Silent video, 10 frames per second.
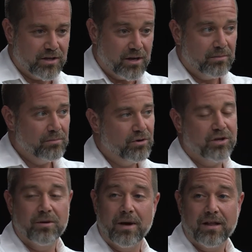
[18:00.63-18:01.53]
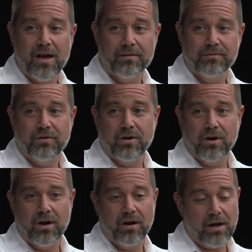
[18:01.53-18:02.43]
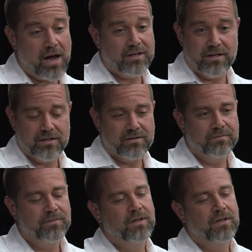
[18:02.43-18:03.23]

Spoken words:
and then putting them online for access.